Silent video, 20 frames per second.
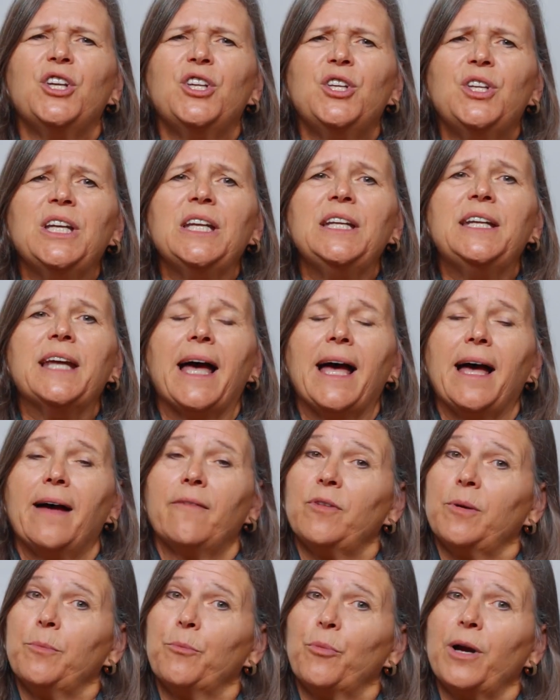you need to
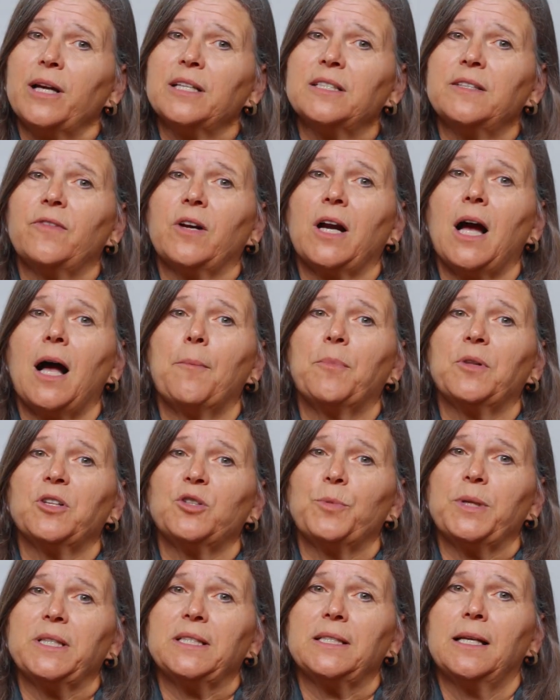have impressive
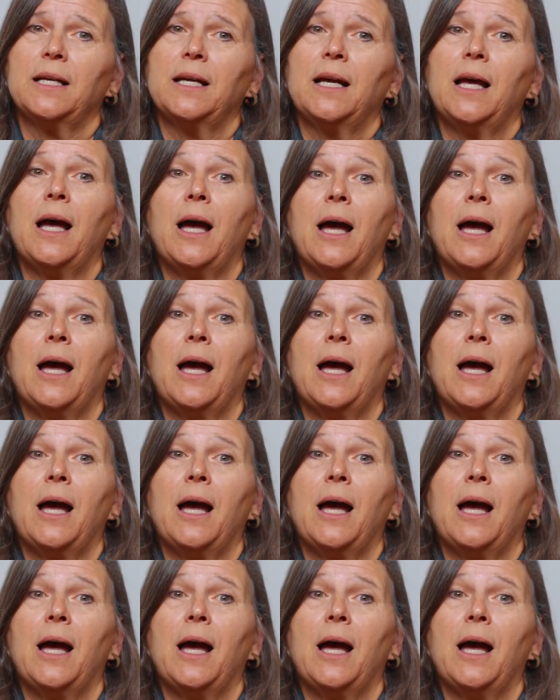accomplishments.